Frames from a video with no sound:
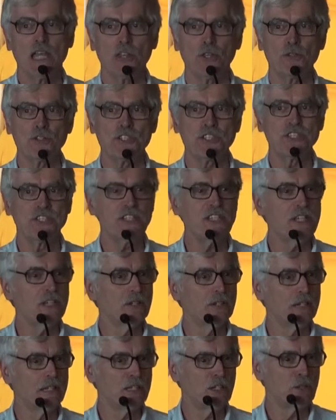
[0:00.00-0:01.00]
those
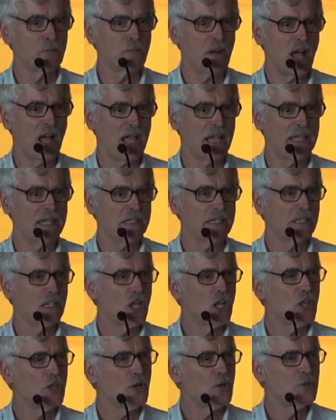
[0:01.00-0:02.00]
sear in your mind.
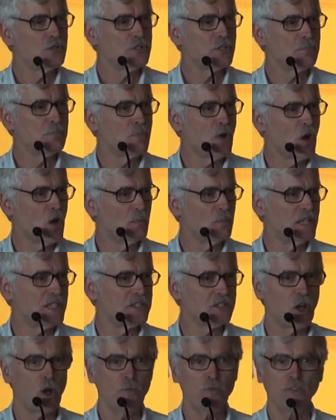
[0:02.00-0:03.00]
Those
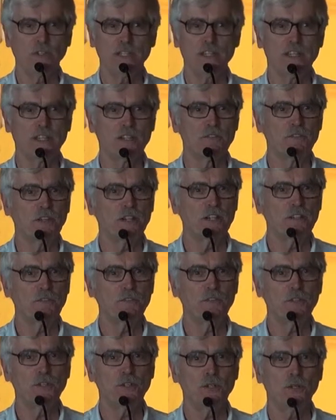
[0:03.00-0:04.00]
moments, hopefully they're
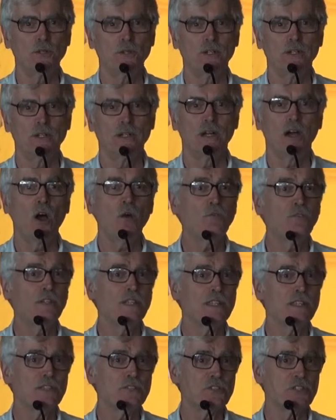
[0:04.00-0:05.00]
very few.
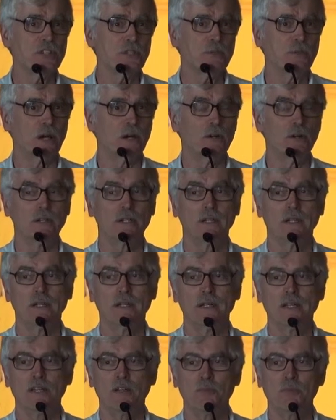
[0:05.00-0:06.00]
Hopefully they're
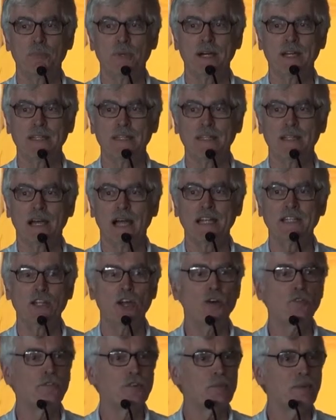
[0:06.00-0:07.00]
0. But I
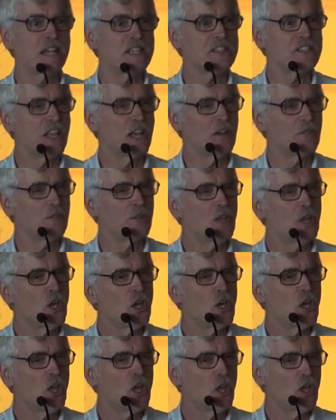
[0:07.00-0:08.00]
know for myself,
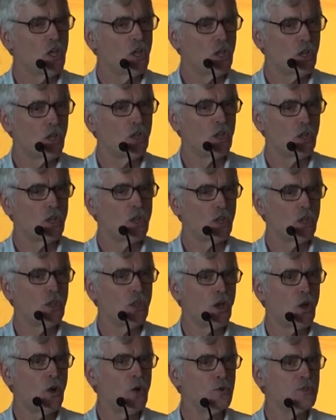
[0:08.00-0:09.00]

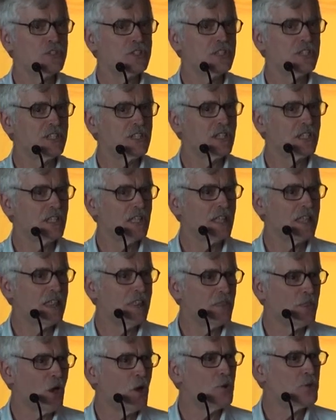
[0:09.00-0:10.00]

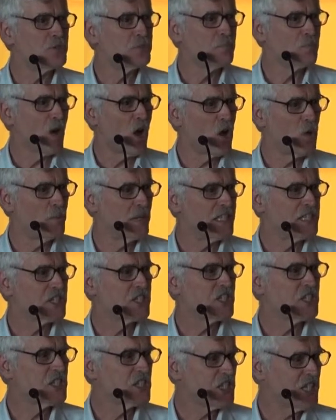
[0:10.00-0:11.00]
those
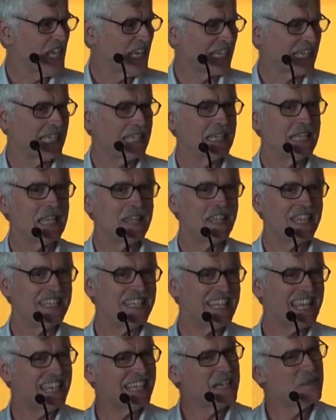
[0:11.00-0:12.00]
moments stick.
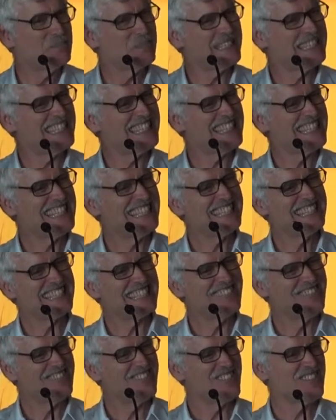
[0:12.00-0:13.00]
They take up a
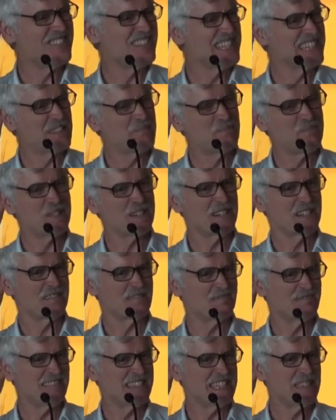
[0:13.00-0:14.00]
little gnawing
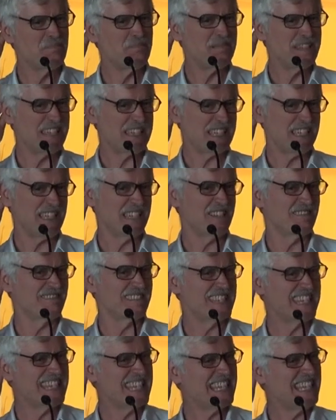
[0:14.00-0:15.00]
part way back here,
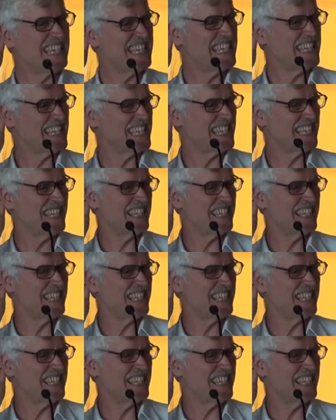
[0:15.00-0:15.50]
and decades